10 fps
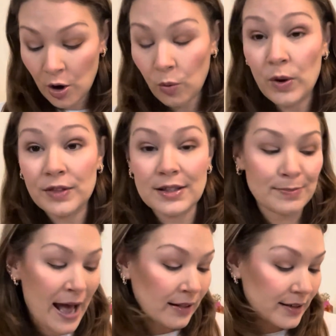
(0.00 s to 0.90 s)
with this
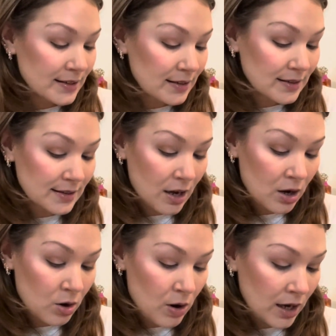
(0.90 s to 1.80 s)
palette.
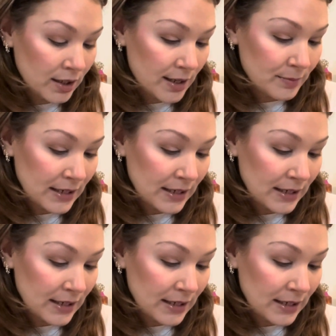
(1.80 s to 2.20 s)
So I'm